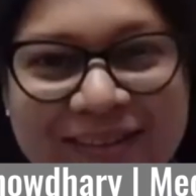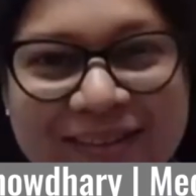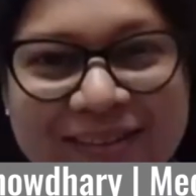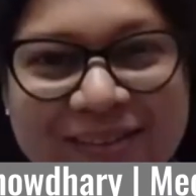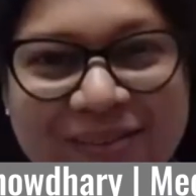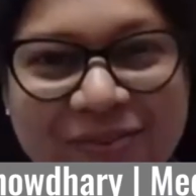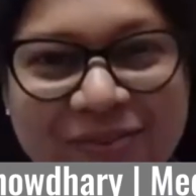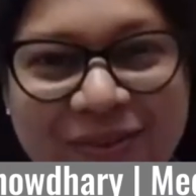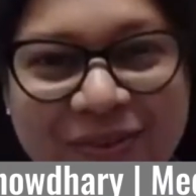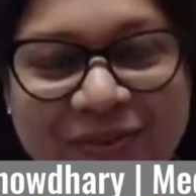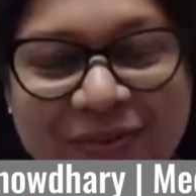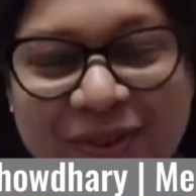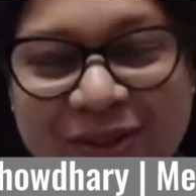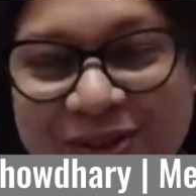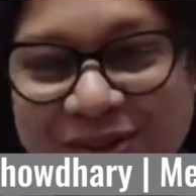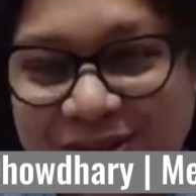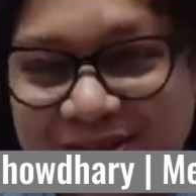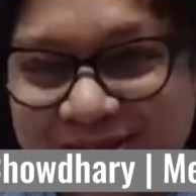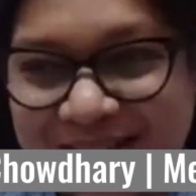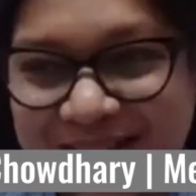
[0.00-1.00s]
So we've
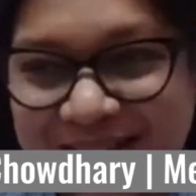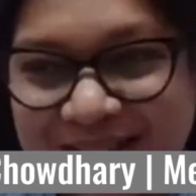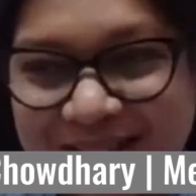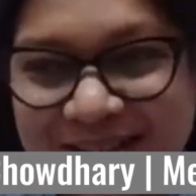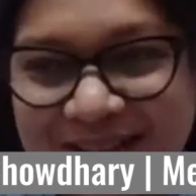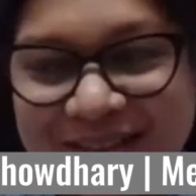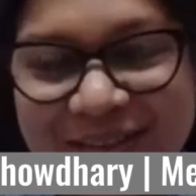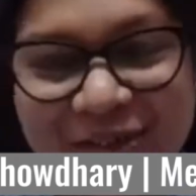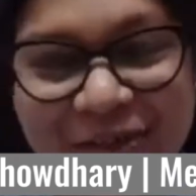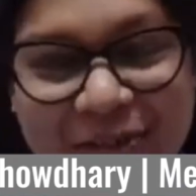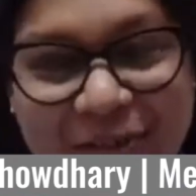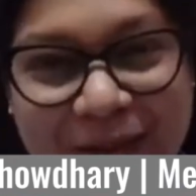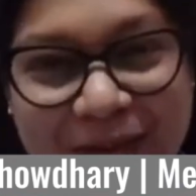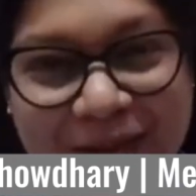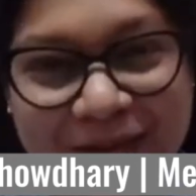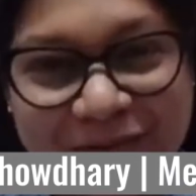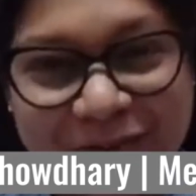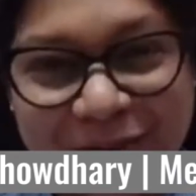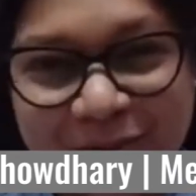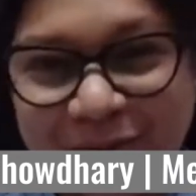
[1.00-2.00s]
also started a new
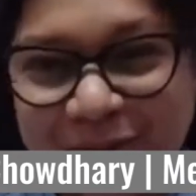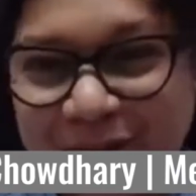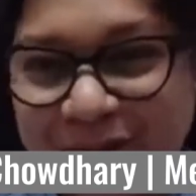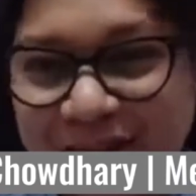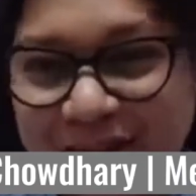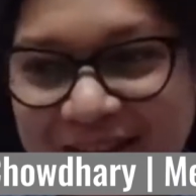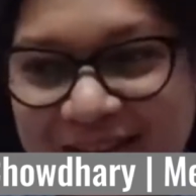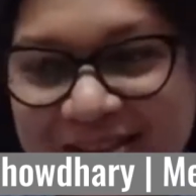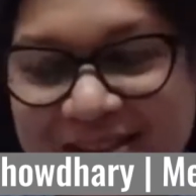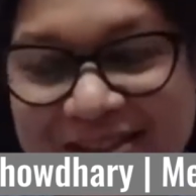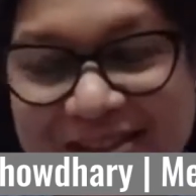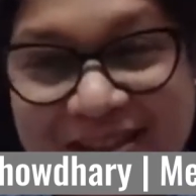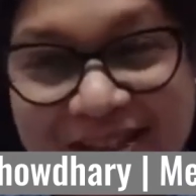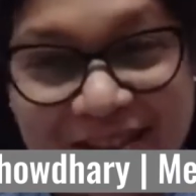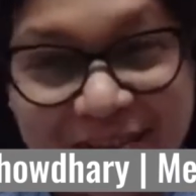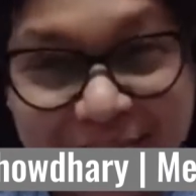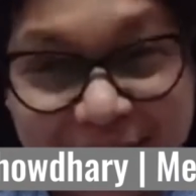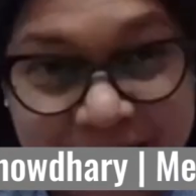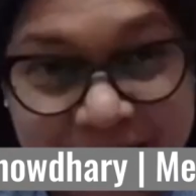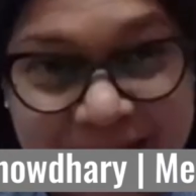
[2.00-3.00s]
platform called
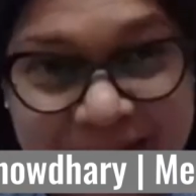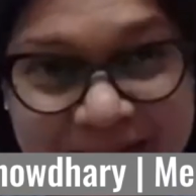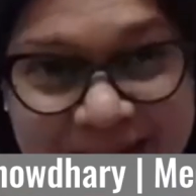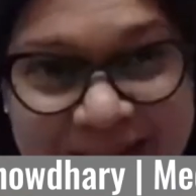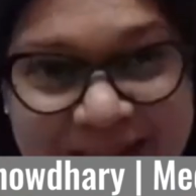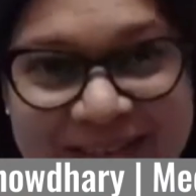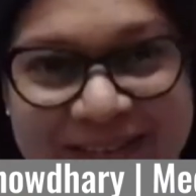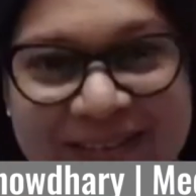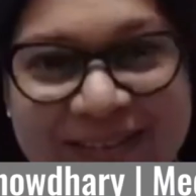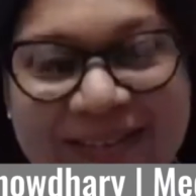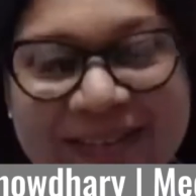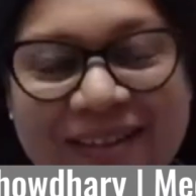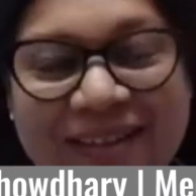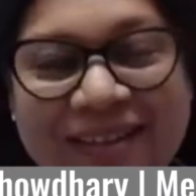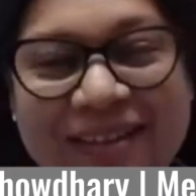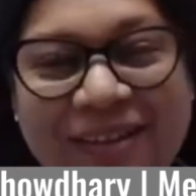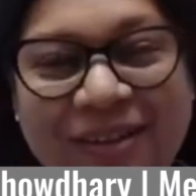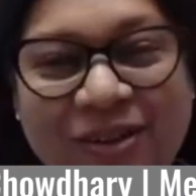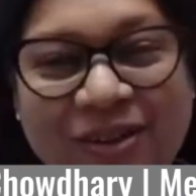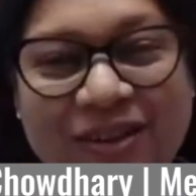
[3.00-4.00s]

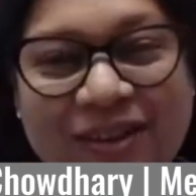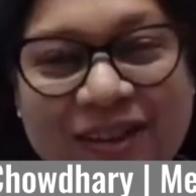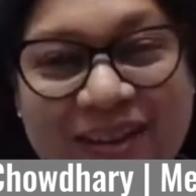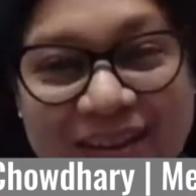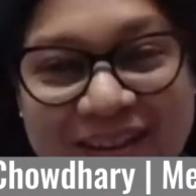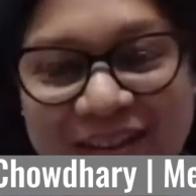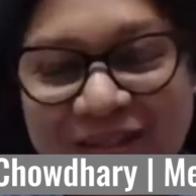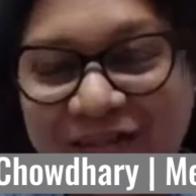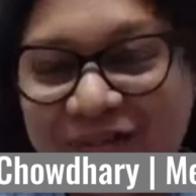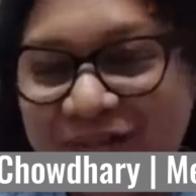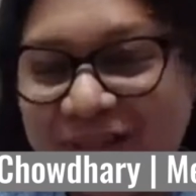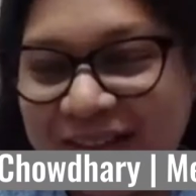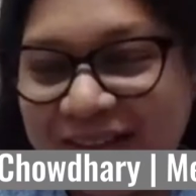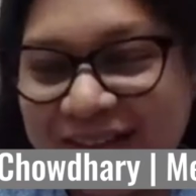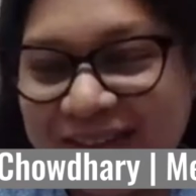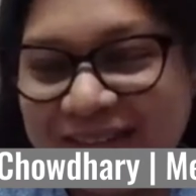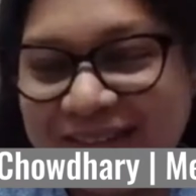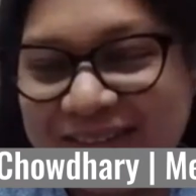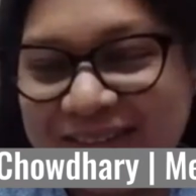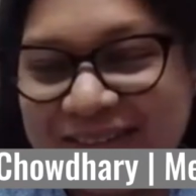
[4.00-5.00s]
instapr.live, and
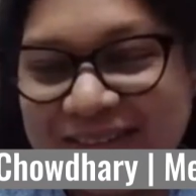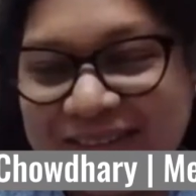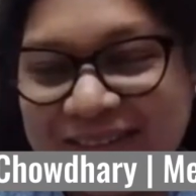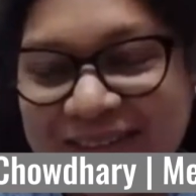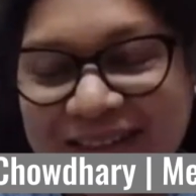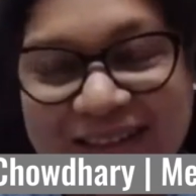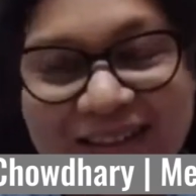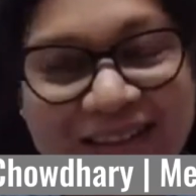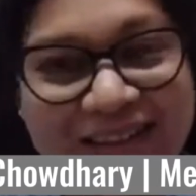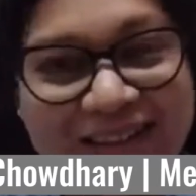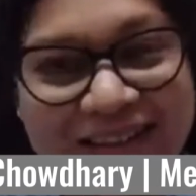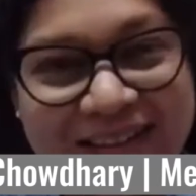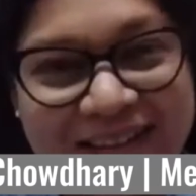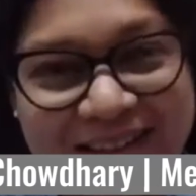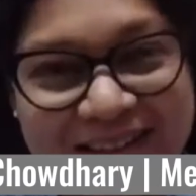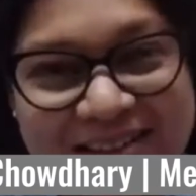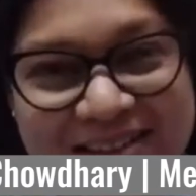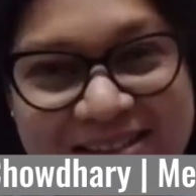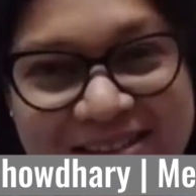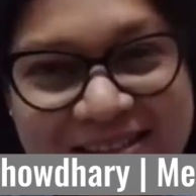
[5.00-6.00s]
it's
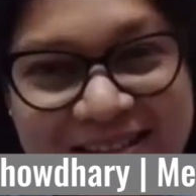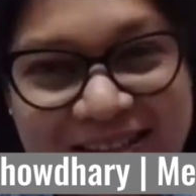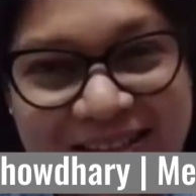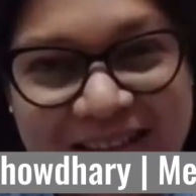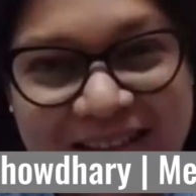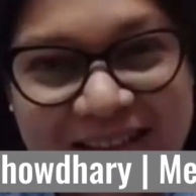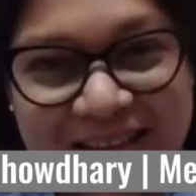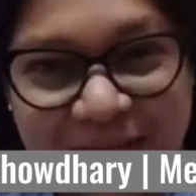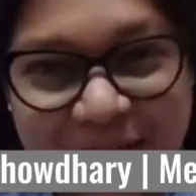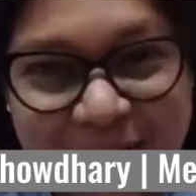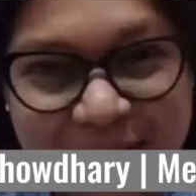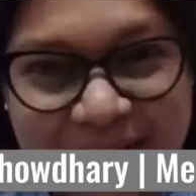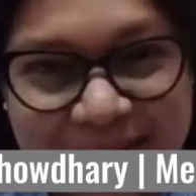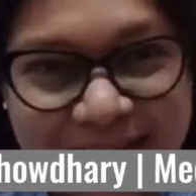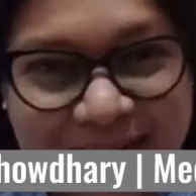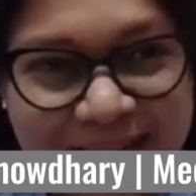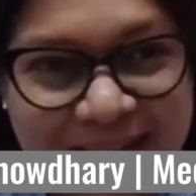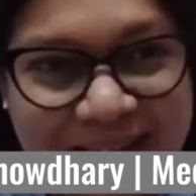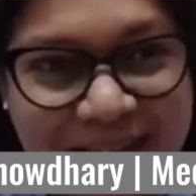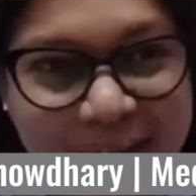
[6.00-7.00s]

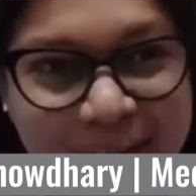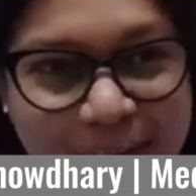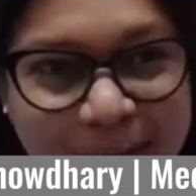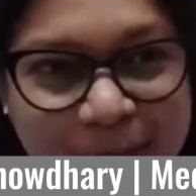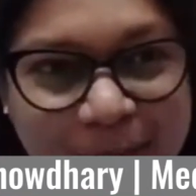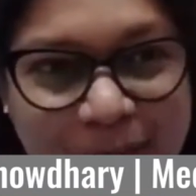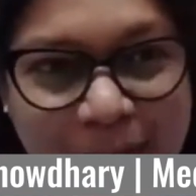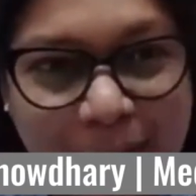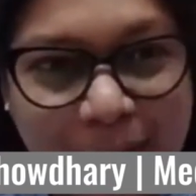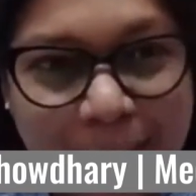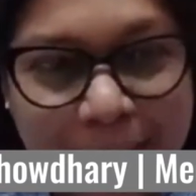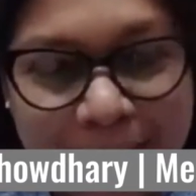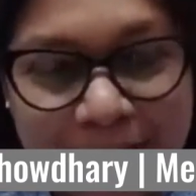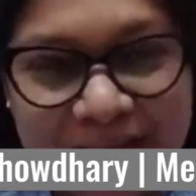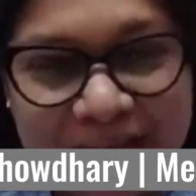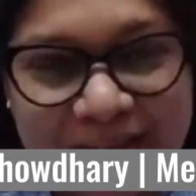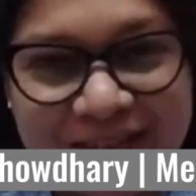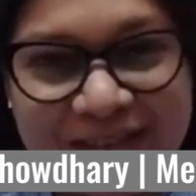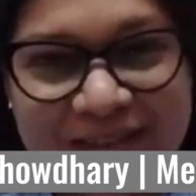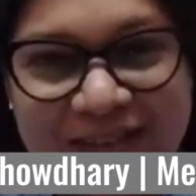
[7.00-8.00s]

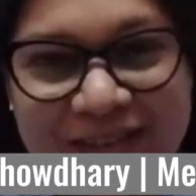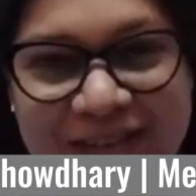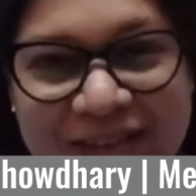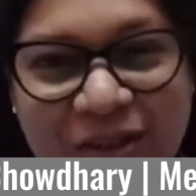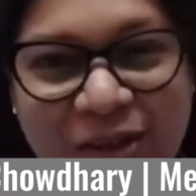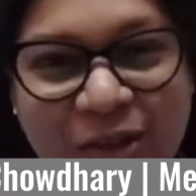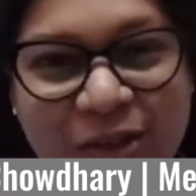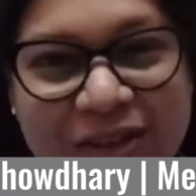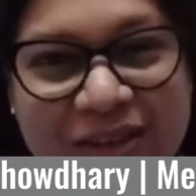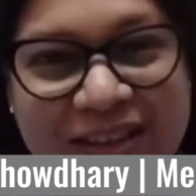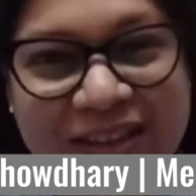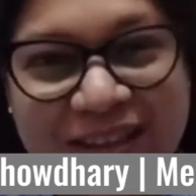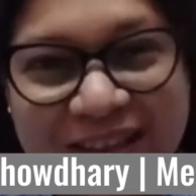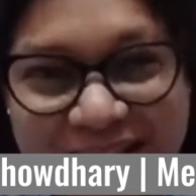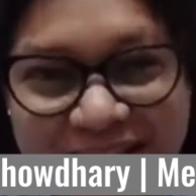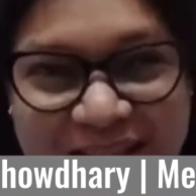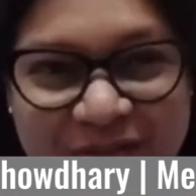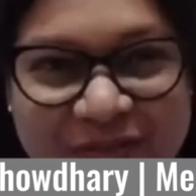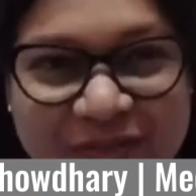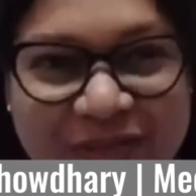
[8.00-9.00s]

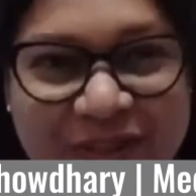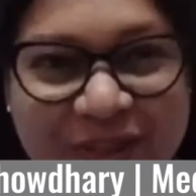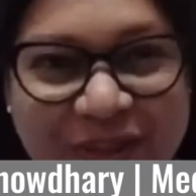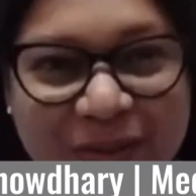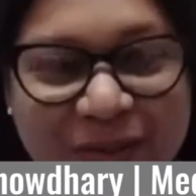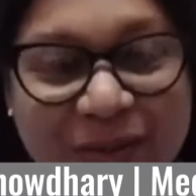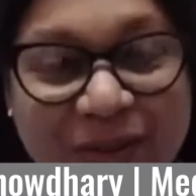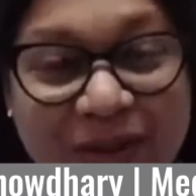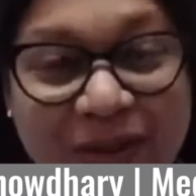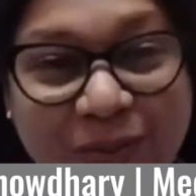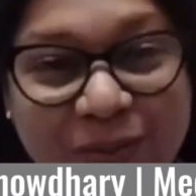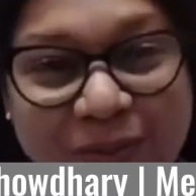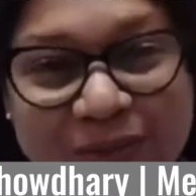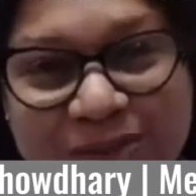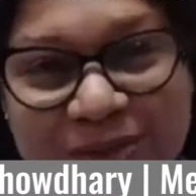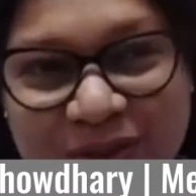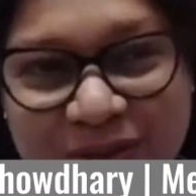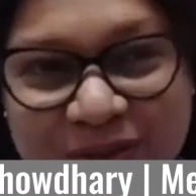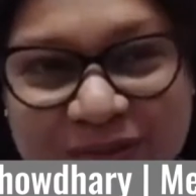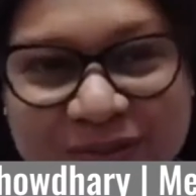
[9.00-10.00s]
INSTAAPR.live. I would
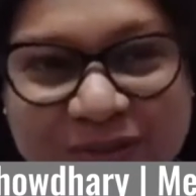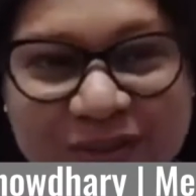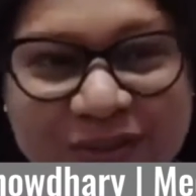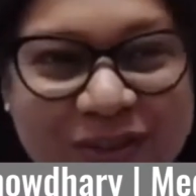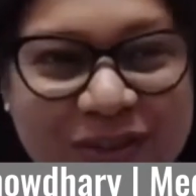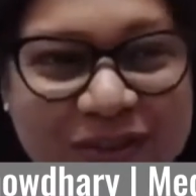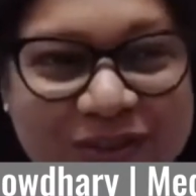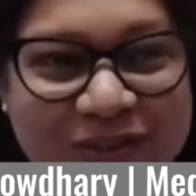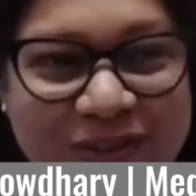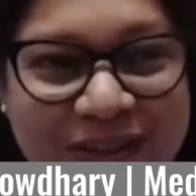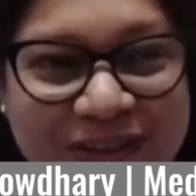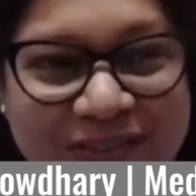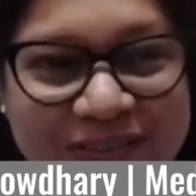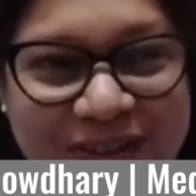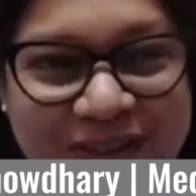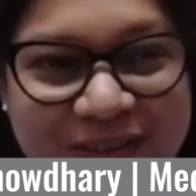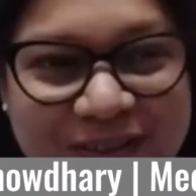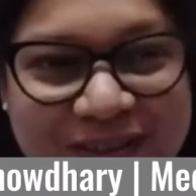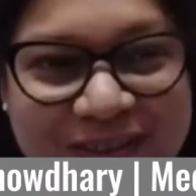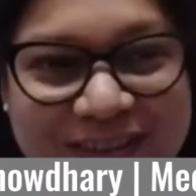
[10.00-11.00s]
request all of you all to have a
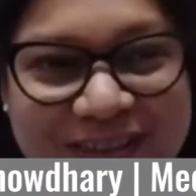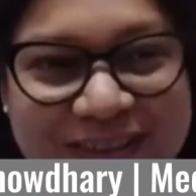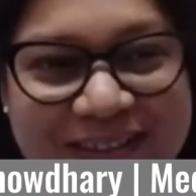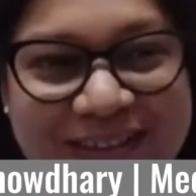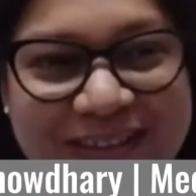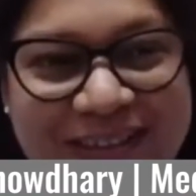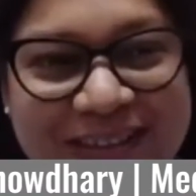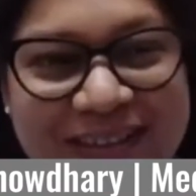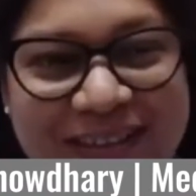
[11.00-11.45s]
look at it.